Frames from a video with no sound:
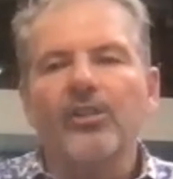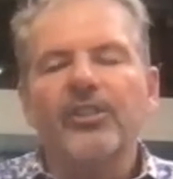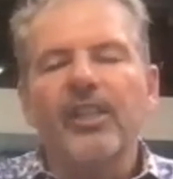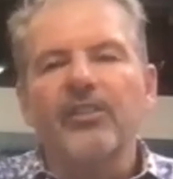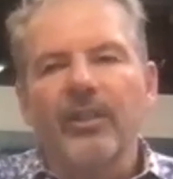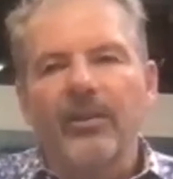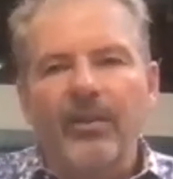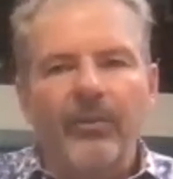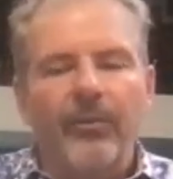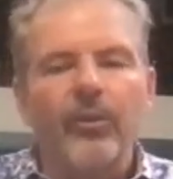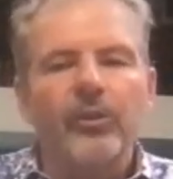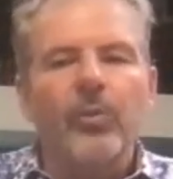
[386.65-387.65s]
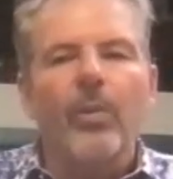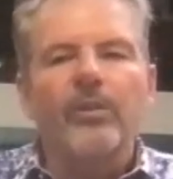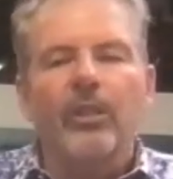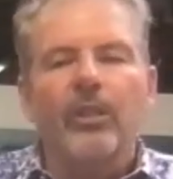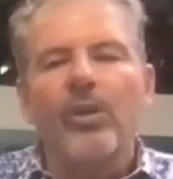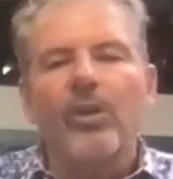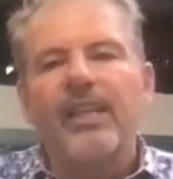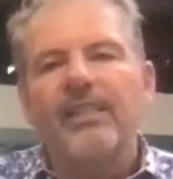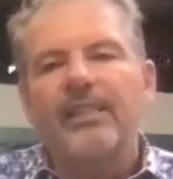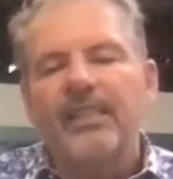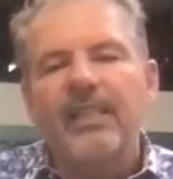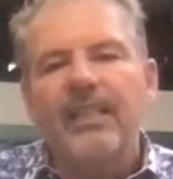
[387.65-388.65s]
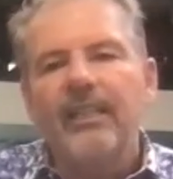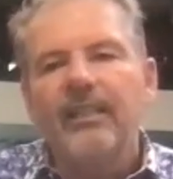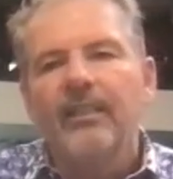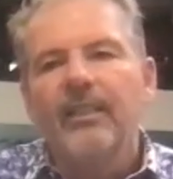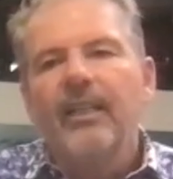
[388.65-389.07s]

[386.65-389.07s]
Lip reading: Since the first one was a Lotus 18,